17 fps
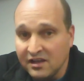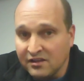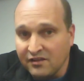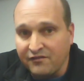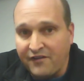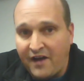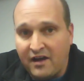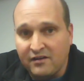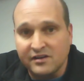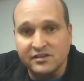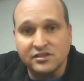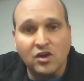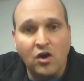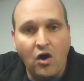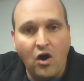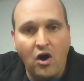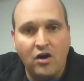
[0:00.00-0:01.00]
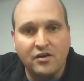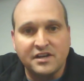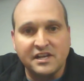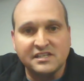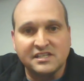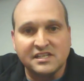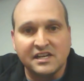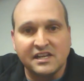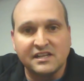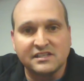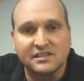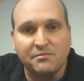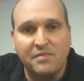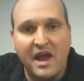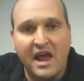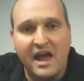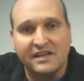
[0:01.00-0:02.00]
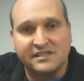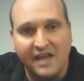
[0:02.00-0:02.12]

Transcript: The Falcons are decent against the pass.